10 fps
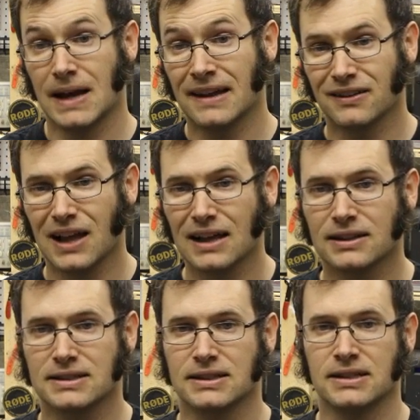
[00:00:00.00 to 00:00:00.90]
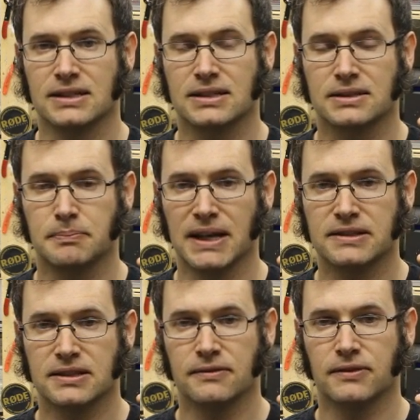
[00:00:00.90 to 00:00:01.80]
and a lot less
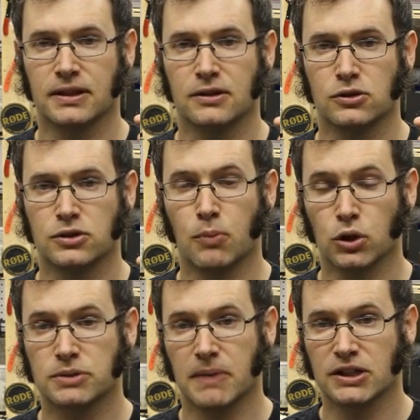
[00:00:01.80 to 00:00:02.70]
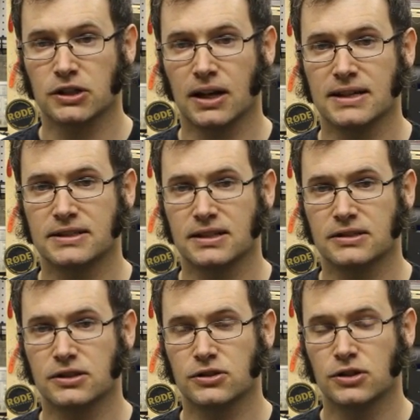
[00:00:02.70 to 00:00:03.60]
inexpensive than those more specialized
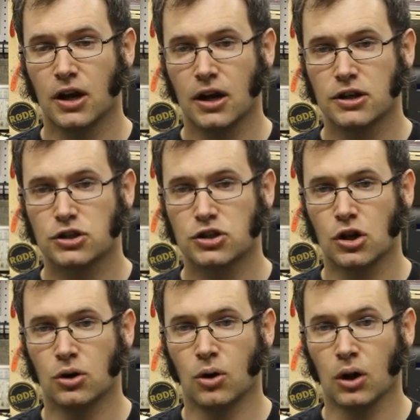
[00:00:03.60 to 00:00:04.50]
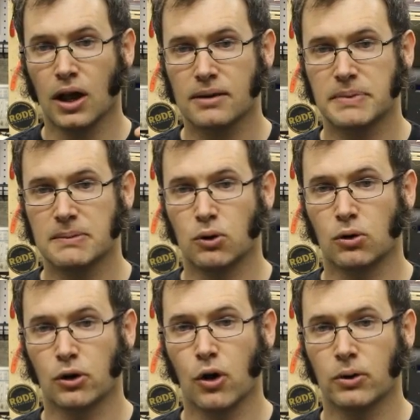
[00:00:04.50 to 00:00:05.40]
sensors. So a lot of
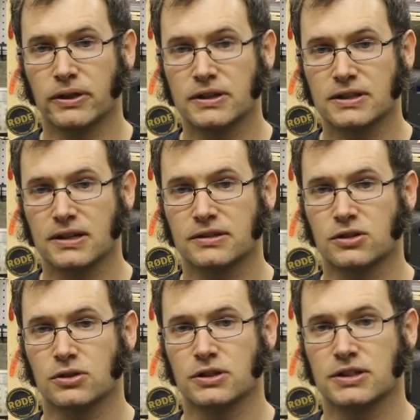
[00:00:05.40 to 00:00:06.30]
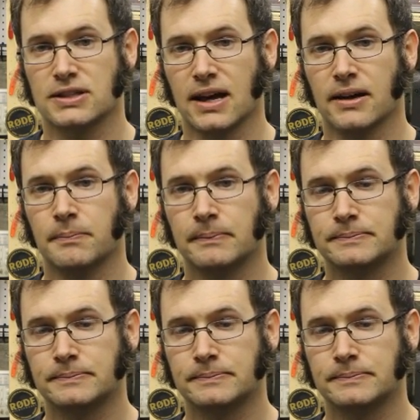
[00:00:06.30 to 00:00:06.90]
people go with this sensor instead.